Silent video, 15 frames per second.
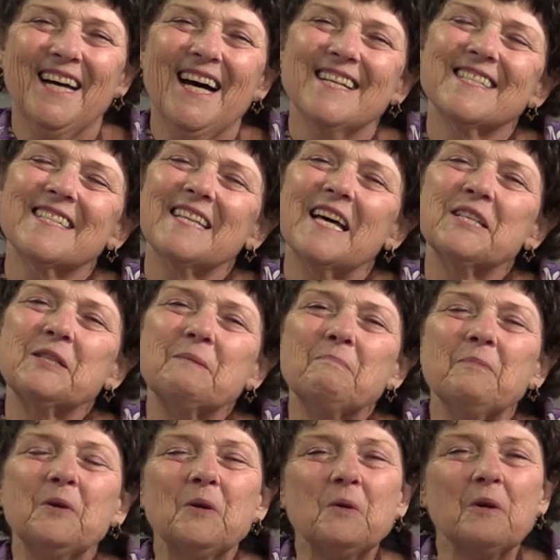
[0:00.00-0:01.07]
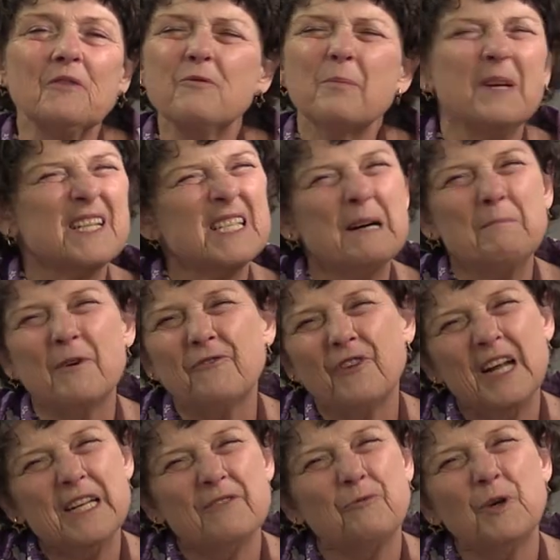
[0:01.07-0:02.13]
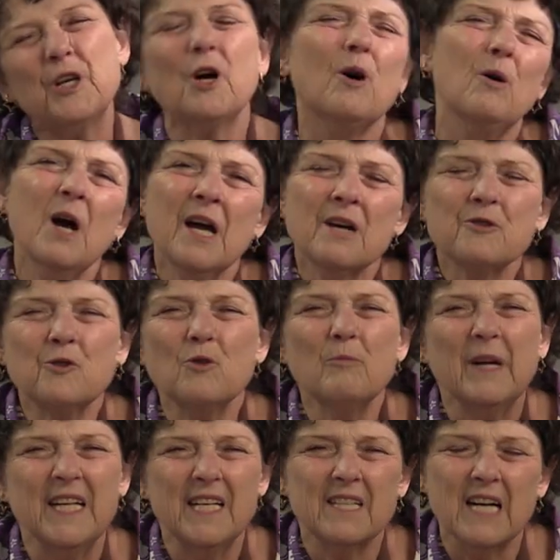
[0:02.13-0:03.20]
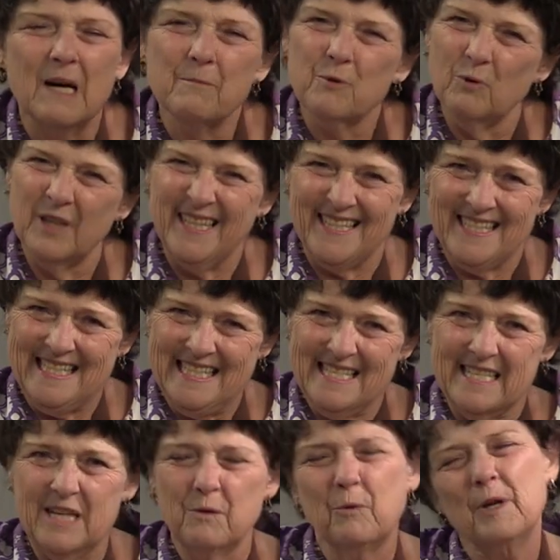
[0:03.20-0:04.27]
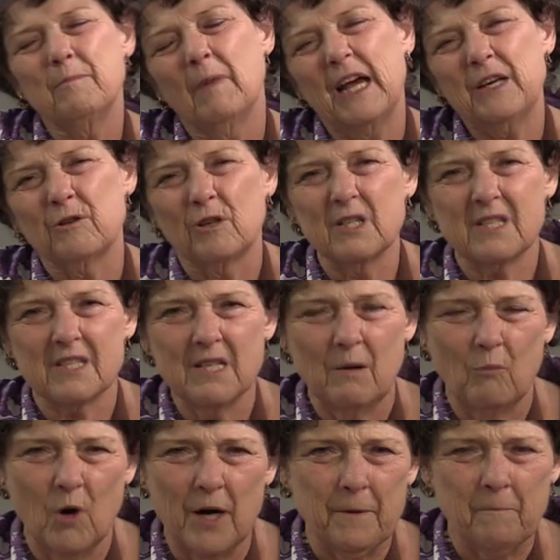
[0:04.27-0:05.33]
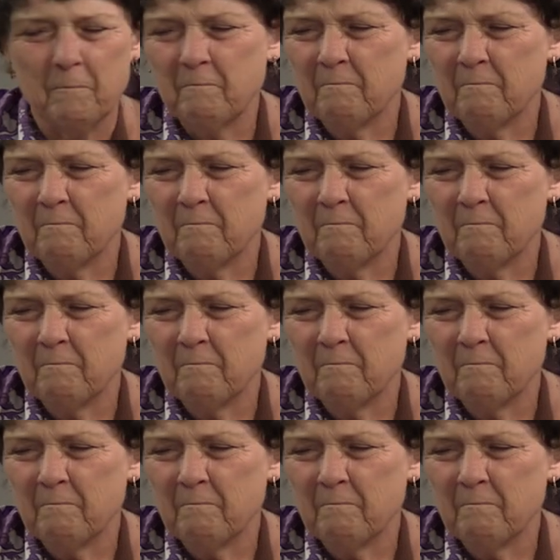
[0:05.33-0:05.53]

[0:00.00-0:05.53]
Yes, that's beautiful. Because I'm afraid if we go too many times we'll get dizzy, we might hurt someone.